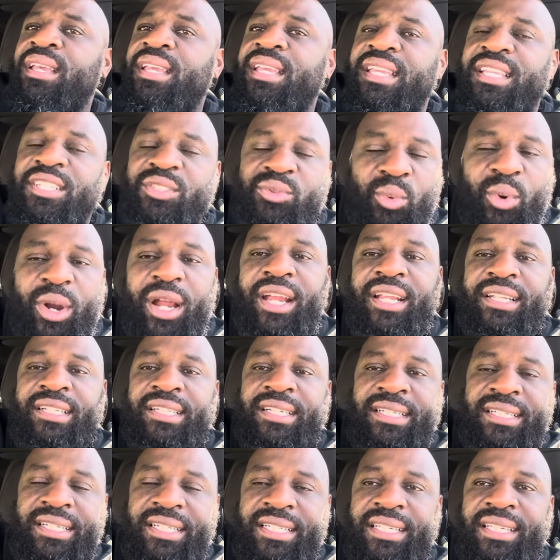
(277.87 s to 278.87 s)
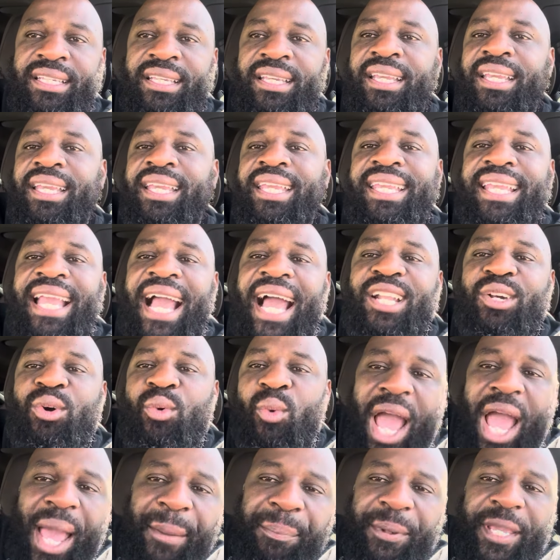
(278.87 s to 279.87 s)
is wearing a hoodie. He got a
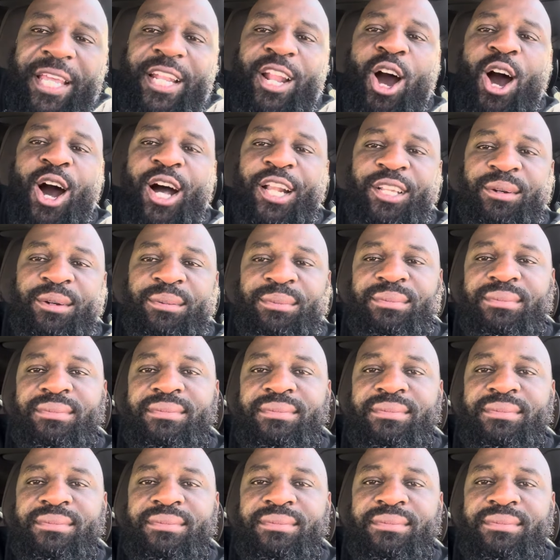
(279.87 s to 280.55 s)
weapon on him.